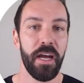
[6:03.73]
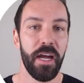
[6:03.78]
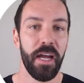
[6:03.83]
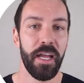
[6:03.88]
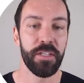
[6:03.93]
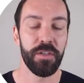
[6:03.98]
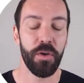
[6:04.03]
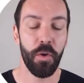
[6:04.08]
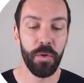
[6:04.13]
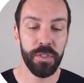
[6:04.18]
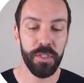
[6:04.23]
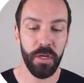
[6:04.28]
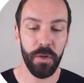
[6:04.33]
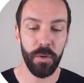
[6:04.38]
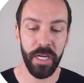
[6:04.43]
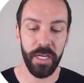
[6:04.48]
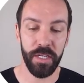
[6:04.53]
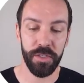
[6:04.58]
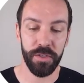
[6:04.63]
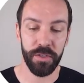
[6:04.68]
It's also
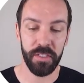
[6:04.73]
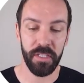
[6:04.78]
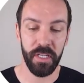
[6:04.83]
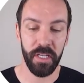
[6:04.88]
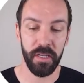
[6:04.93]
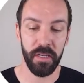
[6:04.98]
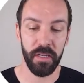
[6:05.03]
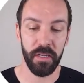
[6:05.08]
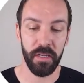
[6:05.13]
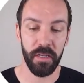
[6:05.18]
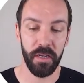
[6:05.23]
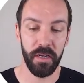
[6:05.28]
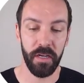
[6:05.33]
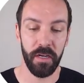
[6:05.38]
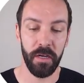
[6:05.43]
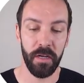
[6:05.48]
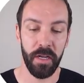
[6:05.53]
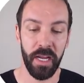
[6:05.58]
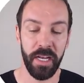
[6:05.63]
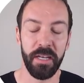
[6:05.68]
interesting
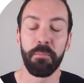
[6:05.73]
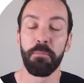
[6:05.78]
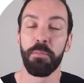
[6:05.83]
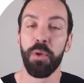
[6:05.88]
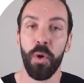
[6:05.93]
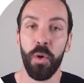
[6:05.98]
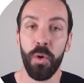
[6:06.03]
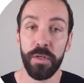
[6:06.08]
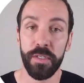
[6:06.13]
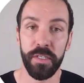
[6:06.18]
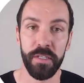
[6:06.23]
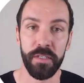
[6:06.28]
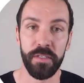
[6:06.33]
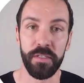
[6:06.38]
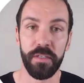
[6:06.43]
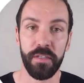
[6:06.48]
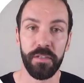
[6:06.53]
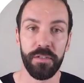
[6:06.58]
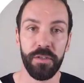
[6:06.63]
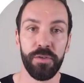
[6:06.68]
and
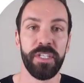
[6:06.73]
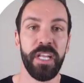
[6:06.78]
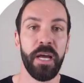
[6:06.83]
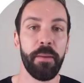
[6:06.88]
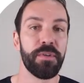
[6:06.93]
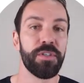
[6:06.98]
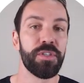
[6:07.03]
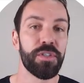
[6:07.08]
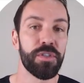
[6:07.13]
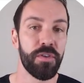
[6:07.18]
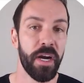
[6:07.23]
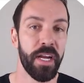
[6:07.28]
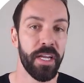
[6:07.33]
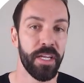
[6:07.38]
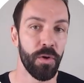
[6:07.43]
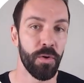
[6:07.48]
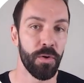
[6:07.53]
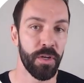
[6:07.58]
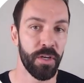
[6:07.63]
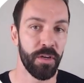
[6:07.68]
important to demonstrate
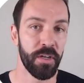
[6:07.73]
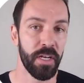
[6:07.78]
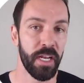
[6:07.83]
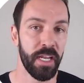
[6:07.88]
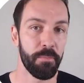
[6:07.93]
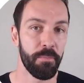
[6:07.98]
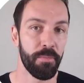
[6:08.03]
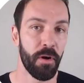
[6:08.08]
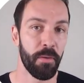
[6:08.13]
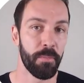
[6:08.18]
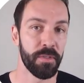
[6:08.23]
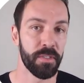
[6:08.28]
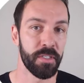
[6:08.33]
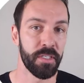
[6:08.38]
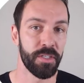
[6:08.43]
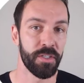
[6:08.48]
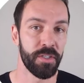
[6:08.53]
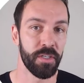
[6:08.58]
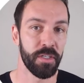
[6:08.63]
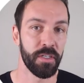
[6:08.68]
your unique
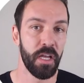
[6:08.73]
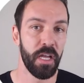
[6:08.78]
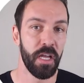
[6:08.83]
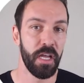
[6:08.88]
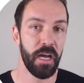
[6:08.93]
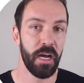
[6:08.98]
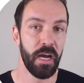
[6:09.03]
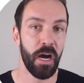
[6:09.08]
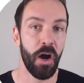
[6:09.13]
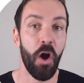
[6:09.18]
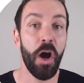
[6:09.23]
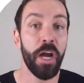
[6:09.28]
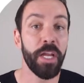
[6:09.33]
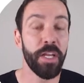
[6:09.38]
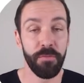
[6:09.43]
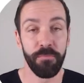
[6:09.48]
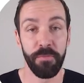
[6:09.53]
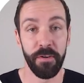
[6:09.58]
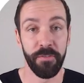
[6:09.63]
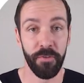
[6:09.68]
proposition.
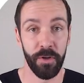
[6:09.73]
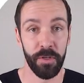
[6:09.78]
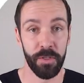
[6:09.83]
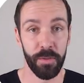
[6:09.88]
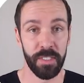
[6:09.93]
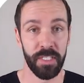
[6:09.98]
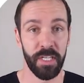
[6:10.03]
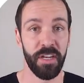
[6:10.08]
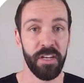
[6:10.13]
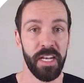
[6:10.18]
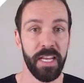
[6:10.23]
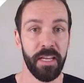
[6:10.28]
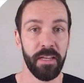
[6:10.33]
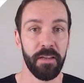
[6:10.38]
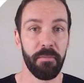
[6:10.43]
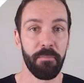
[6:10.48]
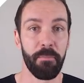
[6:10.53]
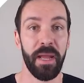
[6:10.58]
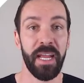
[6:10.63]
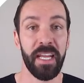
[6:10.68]
I refer to it as a
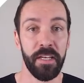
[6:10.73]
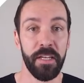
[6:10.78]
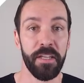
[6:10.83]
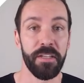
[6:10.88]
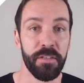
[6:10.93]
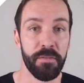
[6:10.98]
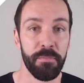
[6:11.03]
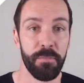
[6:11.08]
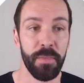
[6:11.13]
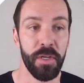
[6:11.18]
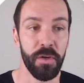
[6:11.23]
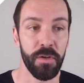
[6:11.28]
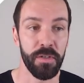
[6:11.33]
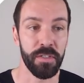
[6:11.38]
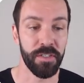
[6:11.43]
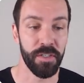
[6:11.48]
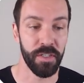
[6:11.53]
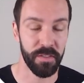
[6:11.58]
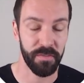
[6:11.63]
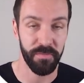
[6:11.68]
unique mechanism because
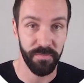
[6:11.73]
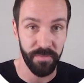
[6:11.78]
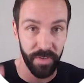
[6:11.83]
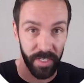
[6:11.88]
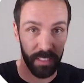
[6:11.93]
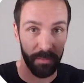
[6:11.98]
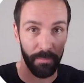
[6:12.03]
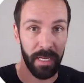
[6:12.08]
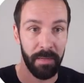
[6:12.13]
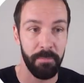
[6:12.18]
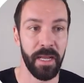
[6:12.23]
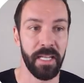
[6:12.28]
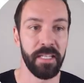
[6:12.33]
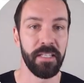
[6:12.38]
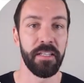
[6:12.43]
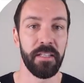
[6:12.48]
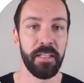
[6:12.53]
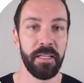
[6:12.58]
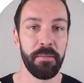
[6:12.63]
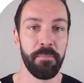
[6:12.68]
it just fits me
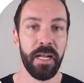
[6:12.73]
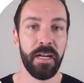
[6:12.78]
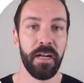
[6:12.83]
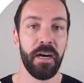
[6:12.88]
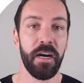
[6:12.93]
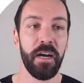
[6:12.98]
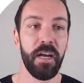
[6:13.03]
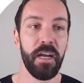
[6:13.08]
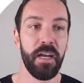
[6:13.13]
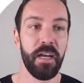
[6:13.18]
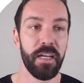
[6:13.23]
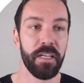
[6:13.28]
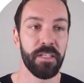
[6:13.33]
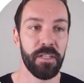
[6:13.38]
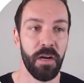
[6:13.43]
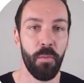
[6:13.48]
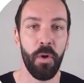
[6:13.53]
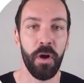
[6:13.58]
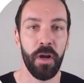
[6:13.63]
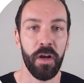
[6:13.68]
mentally better. It's
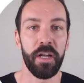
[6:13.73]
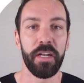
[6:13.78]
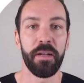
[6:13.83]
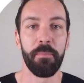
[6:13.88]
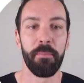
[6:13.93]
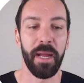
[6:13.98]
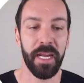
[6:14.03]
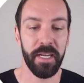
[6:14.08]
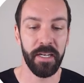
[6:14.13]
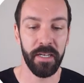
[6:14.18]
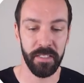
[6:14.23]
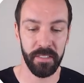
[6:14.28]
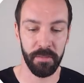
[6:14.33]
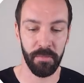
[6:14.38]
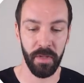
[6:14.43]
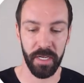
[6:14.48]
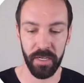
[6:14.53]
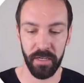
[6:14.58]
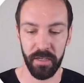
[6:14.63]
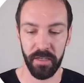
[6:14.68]
like, what kind of mechanism,
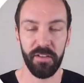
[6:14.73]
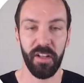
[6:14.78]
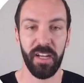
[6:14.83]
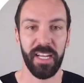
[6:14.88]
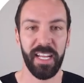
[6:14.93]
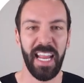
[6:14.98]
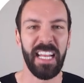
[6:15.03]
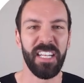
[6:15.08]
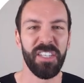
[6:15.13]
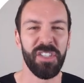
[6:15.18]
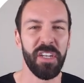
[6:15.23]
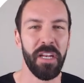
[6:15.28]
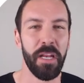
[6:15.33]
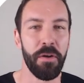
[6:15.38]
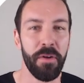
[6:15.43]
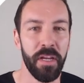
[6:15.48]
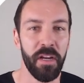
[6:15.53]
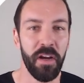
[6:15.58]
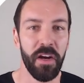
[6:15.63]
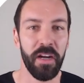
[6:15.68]
like an
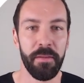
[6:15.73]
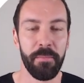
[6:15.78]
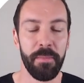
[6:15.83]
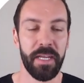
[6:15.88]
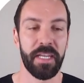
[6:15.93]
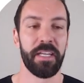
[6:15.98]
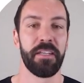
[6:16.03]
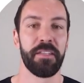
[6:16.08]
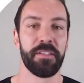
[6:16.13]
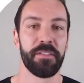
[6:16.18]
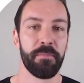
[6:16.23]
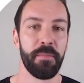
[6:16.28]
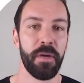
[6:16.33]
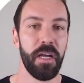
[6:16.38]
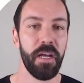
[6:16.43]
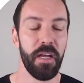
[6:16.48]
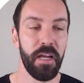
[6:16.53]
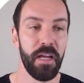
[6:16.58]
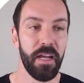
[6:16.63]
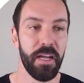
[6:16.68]
engineering kind of mechanism.
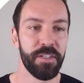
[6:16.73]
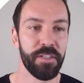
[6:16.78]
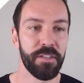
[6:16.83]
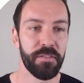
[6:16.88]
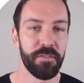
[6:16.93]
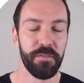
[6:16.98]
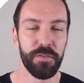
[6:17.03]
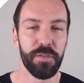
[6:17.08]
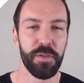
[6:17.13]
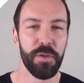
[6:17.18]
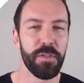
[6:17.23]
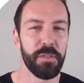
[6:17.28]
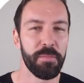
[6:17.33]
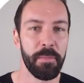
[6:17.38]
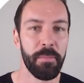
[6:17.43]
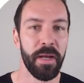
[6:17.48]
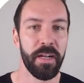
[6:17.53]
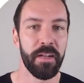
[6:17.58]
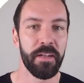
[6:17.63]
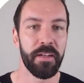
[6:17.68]
It just suits me
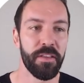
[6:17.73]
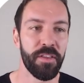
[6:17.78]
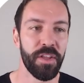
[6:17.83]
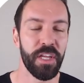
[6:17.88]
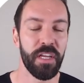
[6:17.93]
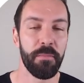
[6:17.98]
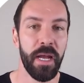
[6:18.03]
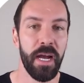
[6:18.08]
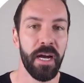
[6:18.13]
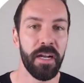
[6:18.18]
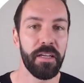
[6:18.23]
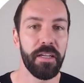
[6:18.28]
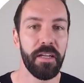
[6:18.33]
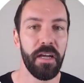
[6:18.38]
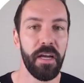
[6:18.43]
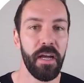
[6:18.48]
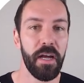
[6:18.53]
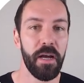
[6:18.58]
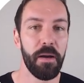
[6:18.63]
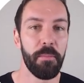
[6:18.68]
better to think about it.
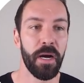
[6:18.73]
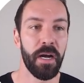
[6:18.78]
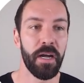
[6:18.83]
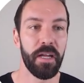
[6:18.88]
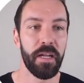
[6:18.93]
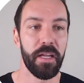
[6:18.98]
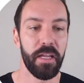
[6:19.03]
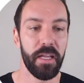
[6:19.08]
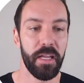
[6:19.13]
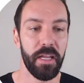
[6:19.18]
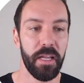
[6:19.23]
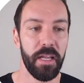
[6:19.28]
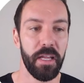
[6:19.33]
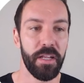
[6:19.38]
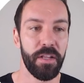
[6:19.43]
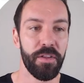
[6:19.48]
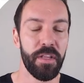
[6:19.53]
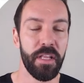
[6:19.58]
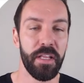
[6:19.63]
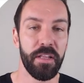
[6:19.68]
But
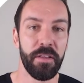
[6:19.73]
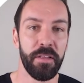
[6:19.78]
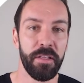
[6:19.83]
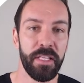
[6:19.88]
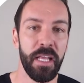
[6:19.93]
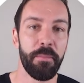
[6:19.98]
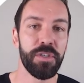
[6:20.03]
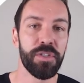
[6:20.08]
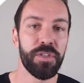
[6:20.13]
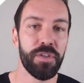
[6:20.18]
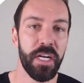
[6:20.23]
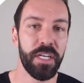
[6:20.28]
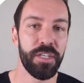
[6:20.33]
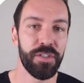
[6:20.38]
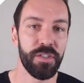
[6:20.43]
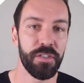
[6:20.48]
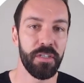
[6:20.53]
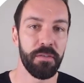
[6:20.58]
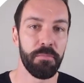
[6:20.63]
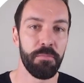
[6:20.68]

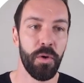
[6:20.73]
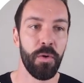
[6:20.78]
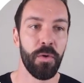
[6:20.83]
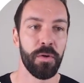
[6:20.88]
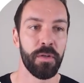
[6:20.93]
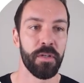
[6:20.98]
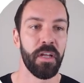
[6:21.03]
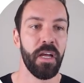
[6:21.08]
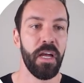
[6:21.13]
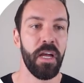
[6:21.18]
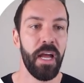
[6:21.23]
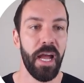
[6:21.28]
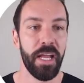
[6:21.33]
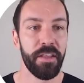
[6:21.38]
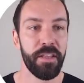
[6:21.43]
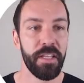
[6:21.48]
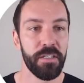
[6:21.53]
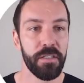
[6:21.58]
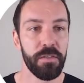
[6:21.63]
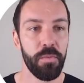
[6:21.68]
demonstration's important,
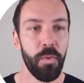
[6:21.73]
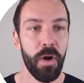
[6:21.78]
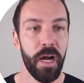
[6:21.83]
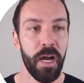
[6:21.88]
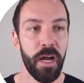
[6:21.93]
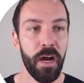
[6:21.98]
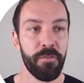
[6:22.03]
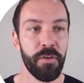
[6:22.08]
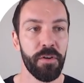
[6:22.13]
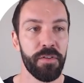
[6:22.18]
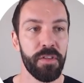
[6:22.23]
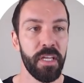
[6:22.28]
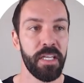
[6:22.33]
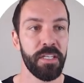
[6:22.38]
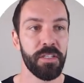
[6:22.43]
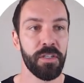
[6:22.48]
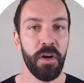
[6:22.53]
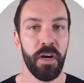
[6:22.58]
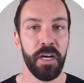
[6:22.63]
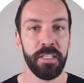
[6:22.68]
and this is why I got
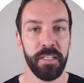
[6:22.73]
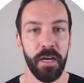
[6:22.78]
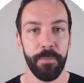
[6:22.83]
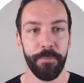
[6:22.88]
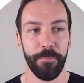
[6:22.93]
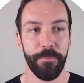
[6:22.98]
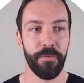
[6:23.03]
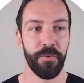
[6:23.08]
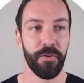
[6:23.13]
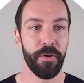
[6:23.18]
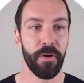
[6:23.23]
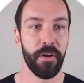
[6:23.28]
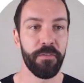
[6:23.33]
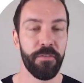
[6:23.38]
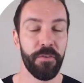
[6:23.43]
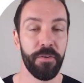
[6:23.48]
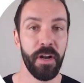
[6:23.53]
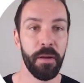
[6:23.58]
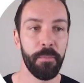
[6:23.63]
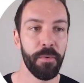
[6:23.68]
these guys up for
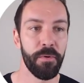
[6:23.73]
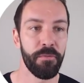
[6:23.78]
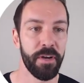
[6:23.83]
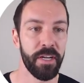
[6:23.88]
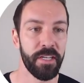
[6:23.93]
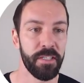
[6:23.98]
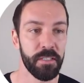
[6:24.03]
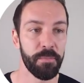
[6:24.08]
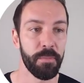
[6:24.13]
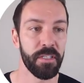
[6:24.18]
a number of reasons.